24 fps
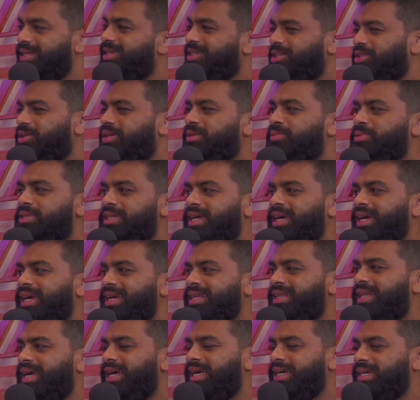You know what I'm
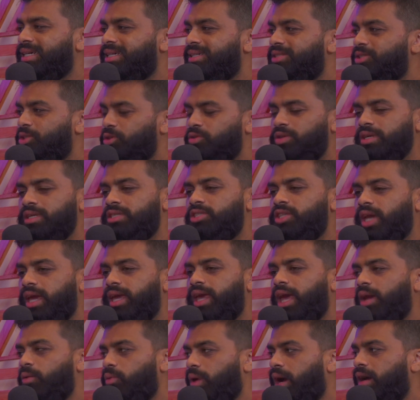saying? Like, do you think
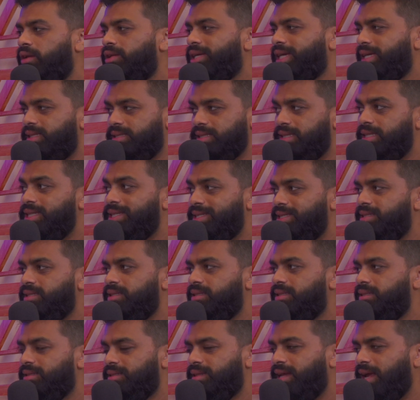J.K. Rowling is in
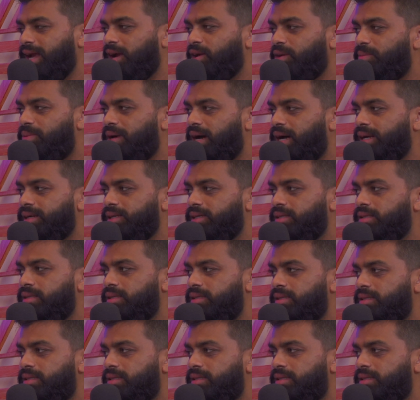Harry Potter?